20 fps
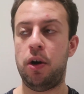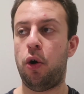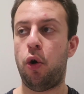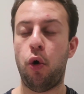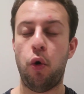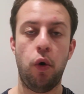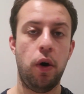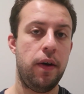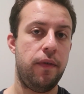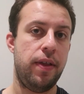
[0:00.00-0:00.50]

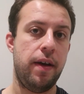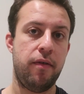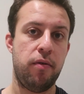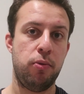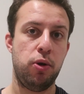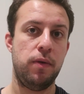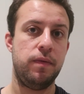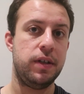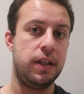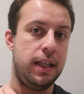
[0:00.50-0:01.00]
or if they're
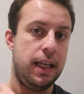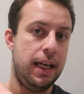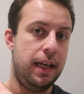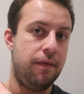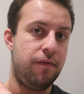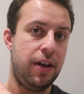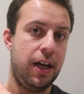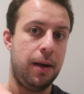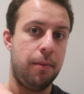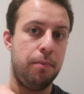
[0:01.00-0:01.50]
removed in the
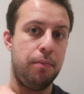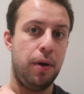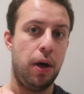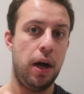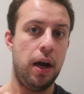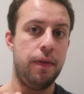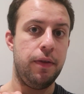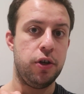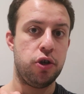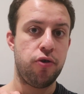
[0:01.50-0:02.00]
evening
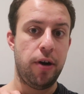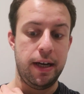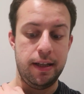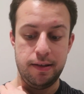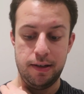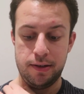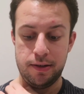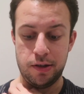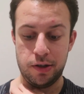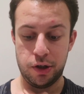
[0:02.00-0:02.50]
by the
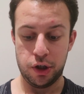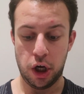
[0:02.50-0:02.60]
traitors.